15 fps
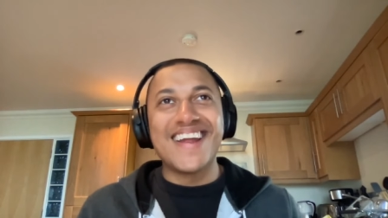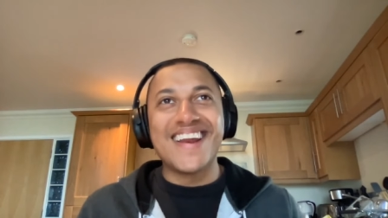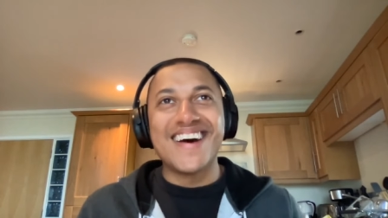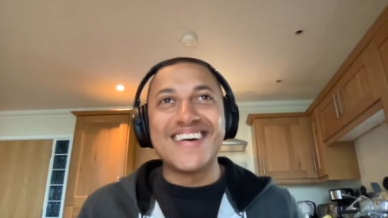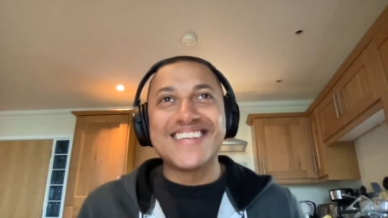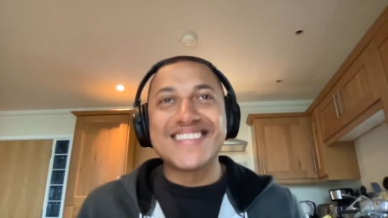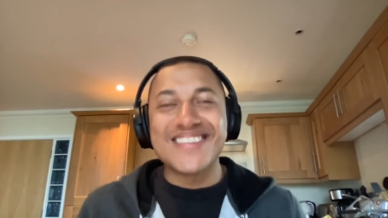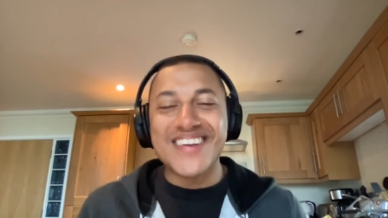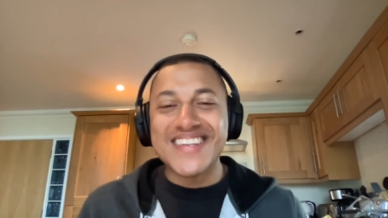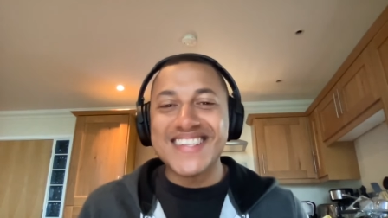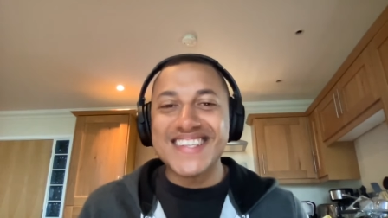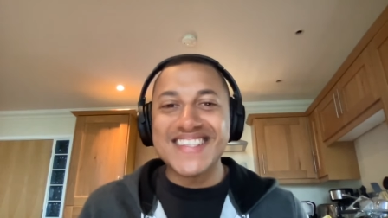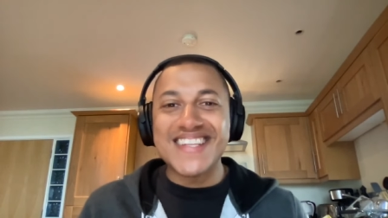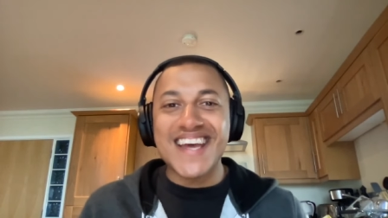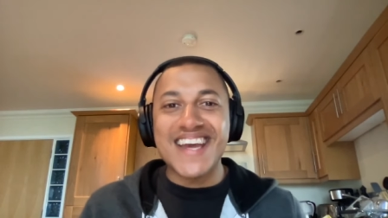and I was going
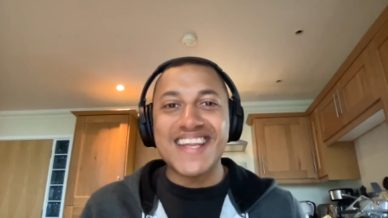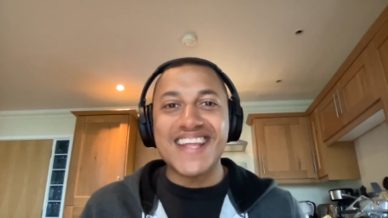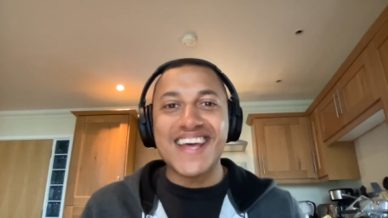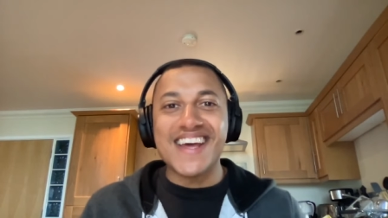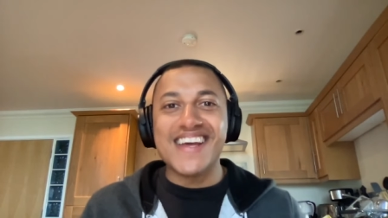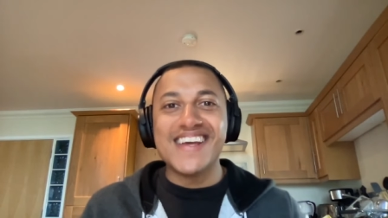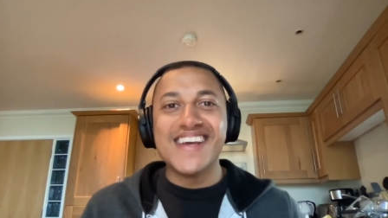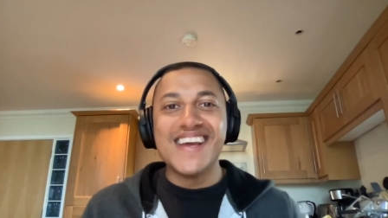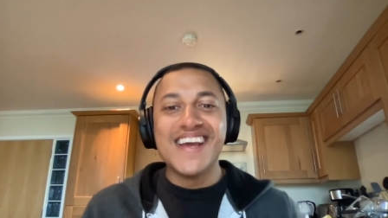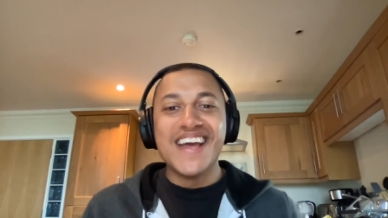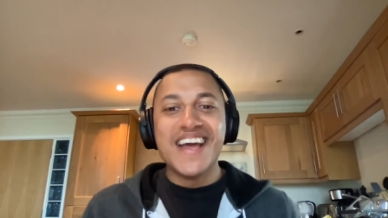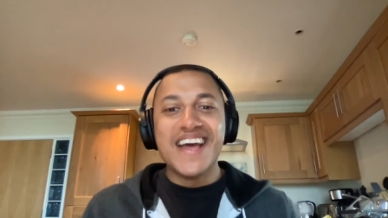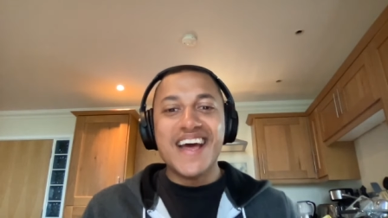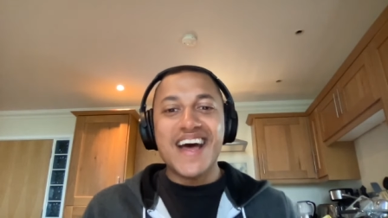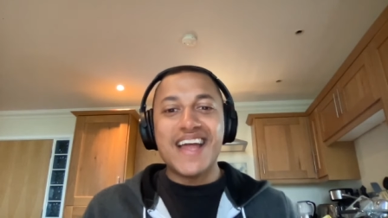to stay there
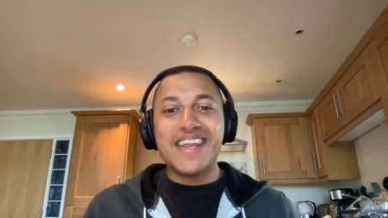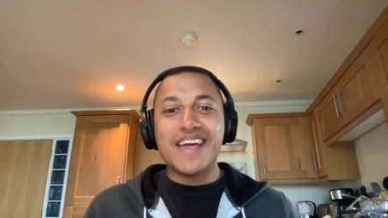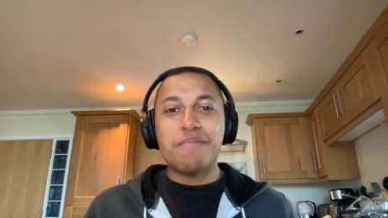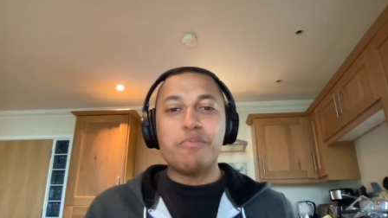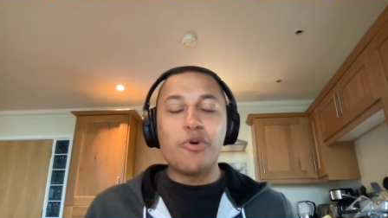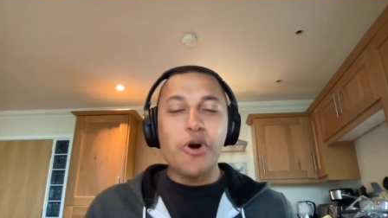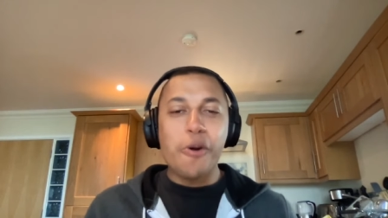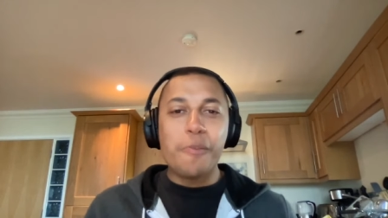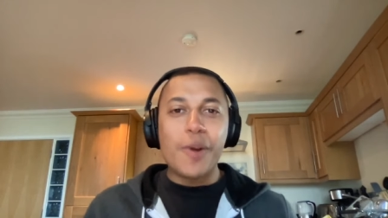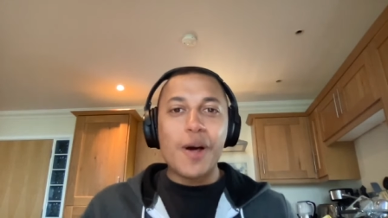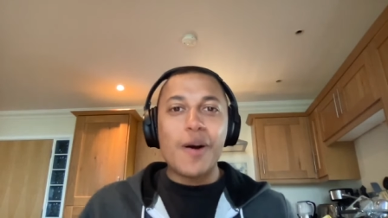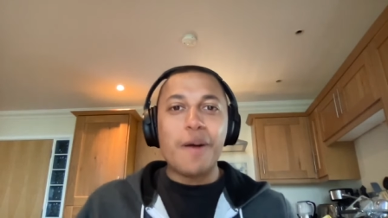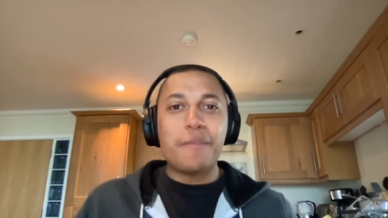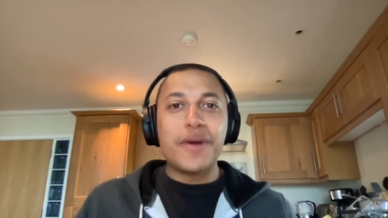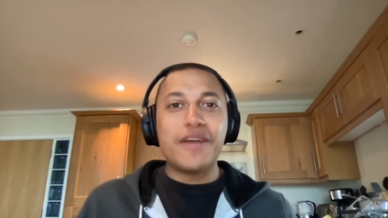and they bought a
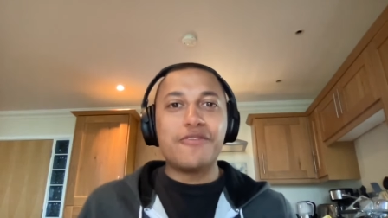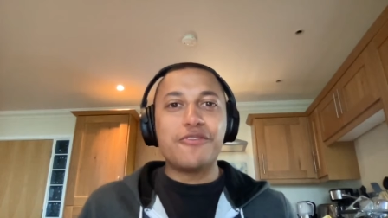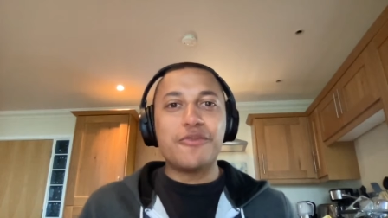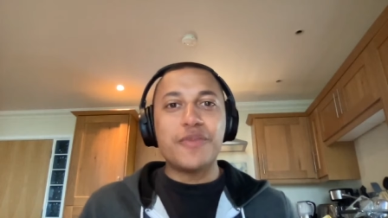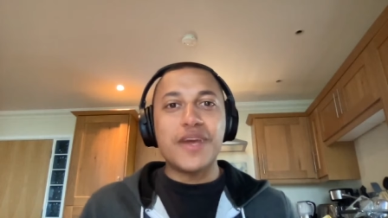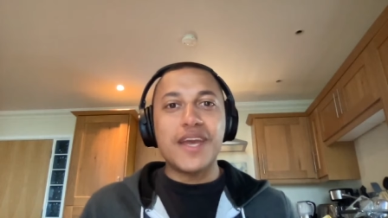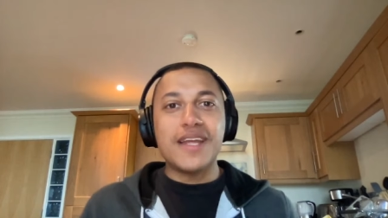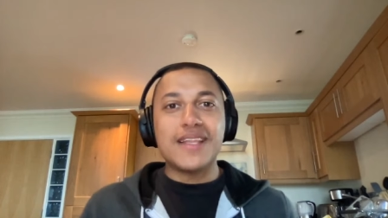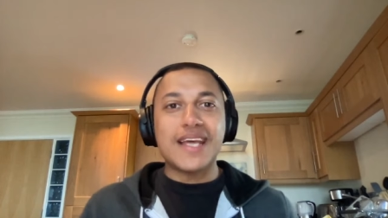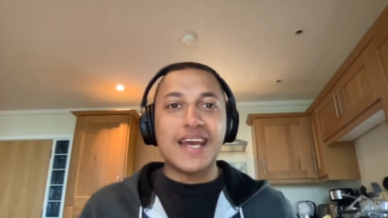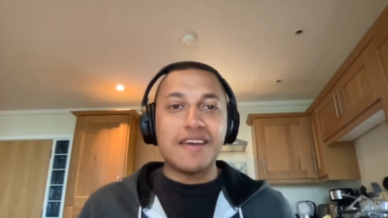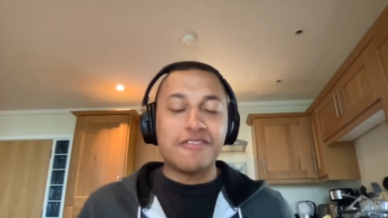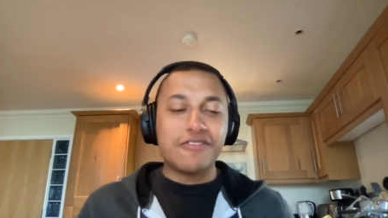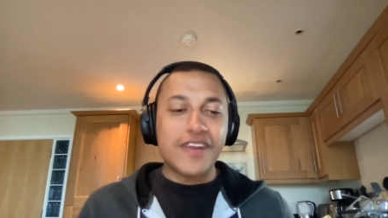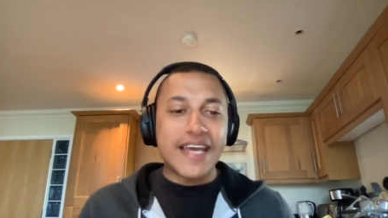blow up bed for me.
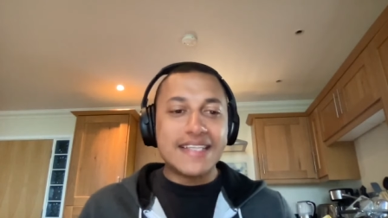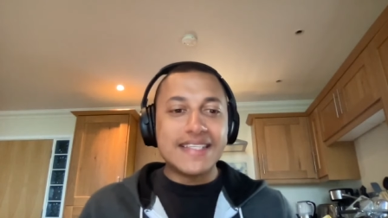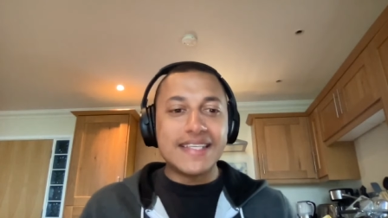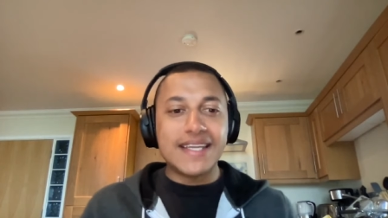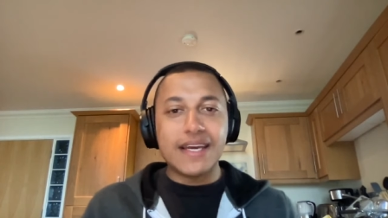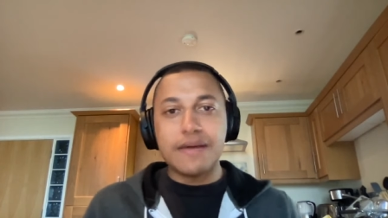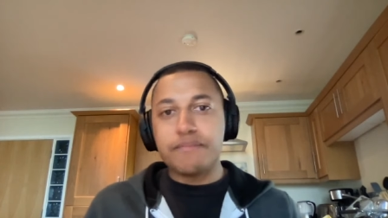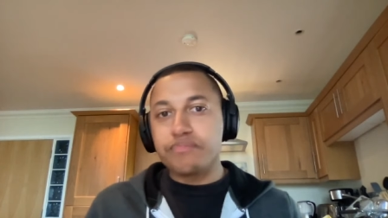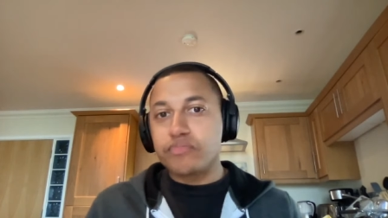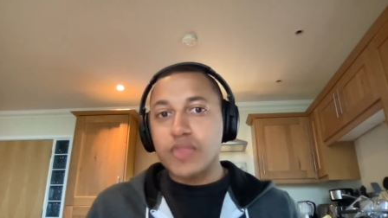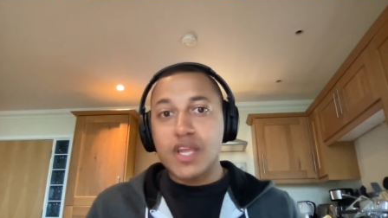They inflated it.